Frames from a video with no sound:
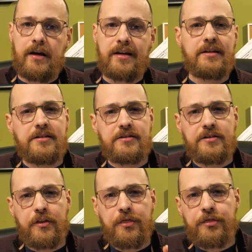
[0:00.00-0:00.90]
And this is
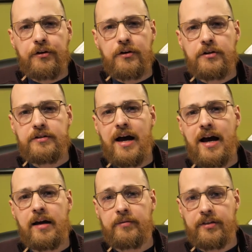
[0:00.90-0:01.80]
the third
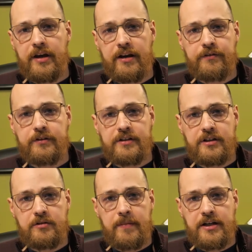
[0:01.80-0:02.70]
time that thankfulness
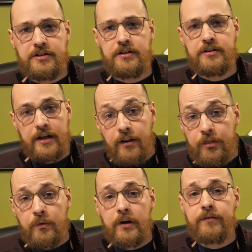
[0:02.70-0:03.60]
is mentioned
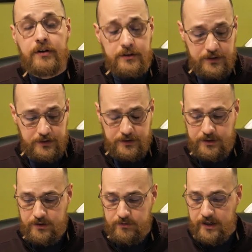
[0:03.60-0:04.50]
in three
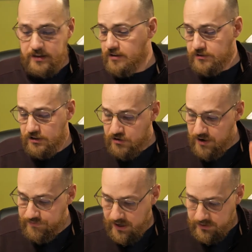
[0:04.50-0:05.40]
verses, right? There's a
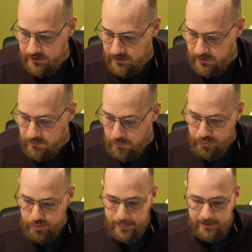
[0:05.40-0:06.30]
trifecta here.
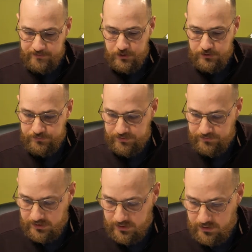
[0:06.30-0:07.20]
Verse
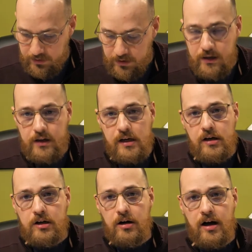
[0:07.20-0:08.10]
15,
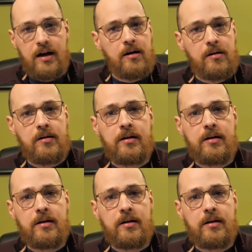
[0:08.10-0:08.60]
uh,